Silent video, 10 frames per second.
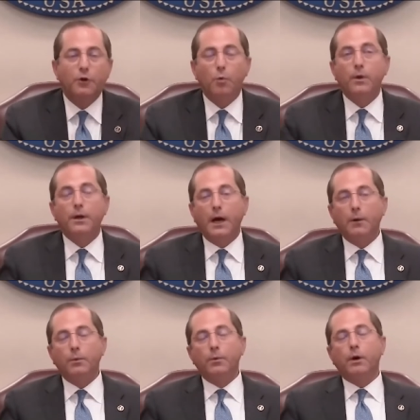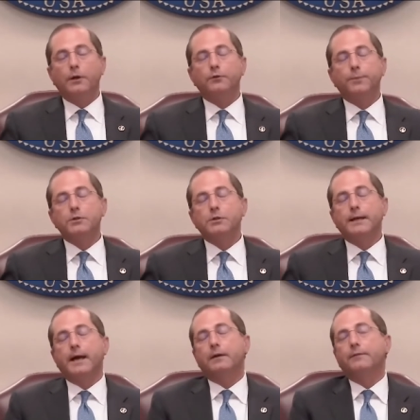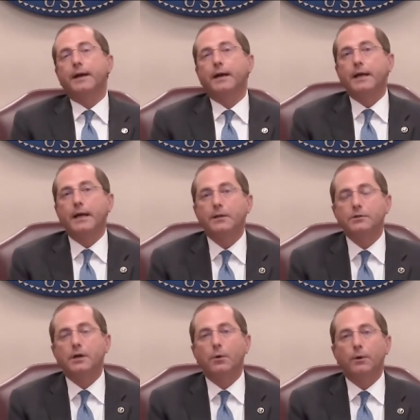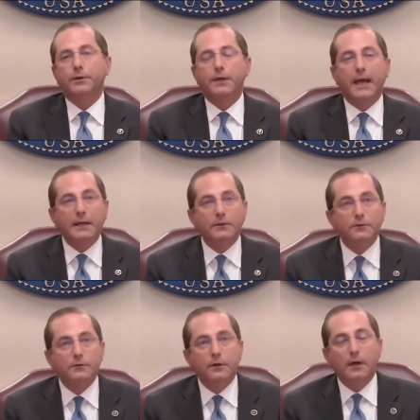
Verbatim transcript: So we work especially out of NIH with Gates.